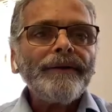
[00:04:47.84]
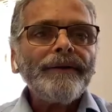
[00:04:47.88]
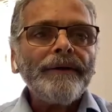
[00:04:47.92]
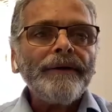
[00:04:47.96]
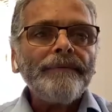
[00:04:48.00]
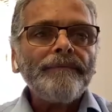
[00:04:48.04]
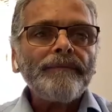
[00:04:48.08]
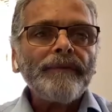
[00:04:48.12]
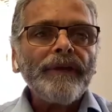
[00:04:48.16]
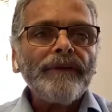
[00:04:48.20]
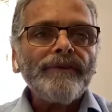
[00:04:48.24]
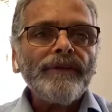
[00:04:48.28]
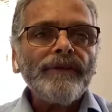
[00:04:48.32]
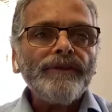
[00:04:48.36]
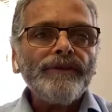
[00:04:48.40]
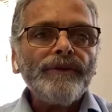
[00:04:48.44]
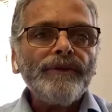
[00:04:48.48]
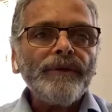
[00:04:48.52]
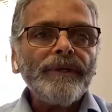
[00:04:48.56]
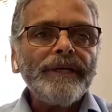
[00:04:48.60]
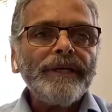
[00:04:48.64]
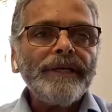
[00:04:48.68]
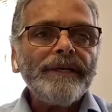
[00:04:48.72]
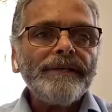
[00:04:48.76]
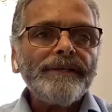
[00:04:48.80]
Okay, so
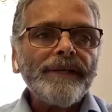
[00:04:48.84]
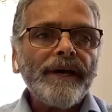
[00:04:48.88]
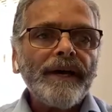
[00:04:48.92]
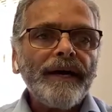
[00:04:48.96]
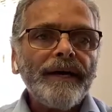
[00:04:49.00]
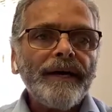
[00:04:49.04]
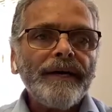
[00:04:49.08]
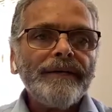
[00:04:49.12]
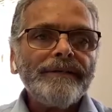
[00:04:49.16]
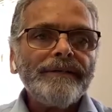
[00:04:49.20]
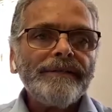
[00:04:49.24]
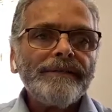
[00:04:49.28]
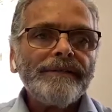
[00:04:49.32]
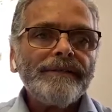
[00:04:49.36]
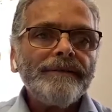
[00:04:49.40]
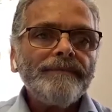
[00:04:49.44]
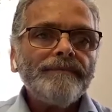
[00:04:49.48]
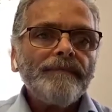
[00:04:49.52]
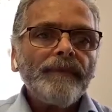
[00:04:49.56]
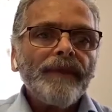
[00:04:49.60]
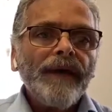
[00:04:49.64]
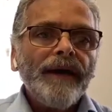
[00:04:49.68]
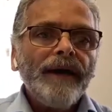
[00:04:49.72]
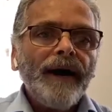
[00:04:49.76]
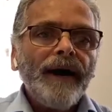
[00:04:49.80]
Julie has asked,
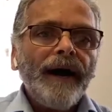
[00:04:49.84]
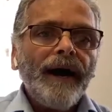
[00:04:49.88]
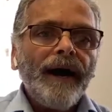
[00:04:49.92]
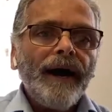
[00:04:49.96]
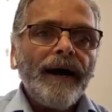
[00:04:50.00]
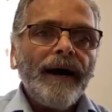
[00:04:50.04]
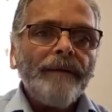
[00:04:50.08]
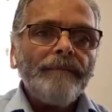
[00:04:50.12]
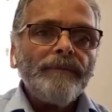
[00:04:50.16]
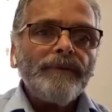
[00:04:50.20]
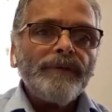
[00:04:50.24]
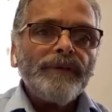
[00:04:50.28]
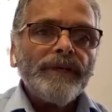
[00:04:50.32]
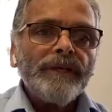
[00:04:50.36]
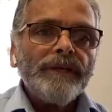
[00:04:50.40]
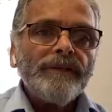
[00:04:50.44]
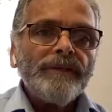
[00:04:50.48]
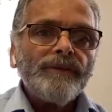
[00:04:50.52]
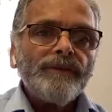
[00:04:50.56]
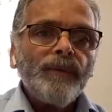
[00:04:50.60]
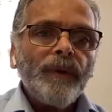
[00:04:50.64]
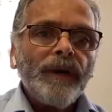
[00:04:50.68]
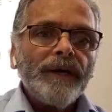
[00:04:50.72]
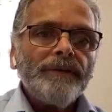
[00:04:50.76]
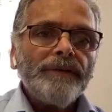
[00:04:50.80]
she
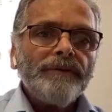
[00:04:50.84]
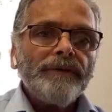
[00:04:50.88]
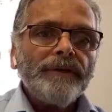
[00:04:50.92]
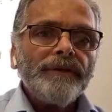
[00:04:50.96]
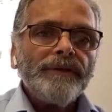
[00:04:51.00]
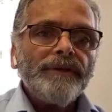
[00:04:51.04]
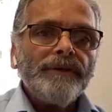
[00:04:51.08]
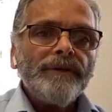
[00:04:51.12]
is wondering,